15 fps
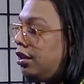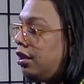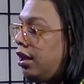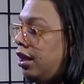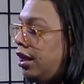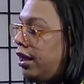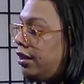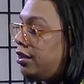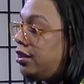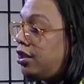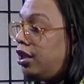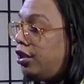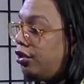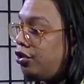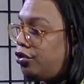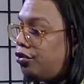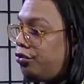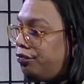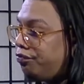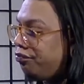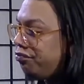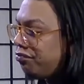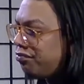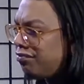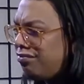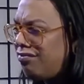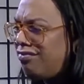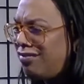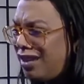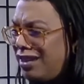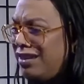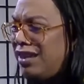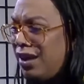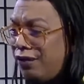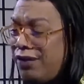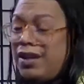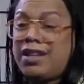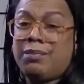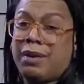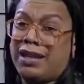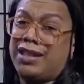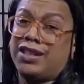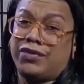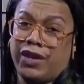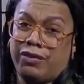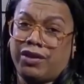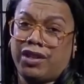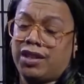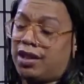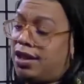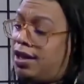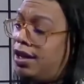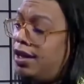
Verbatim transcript: Uh, to tell you the truth, definitely my least favorite look.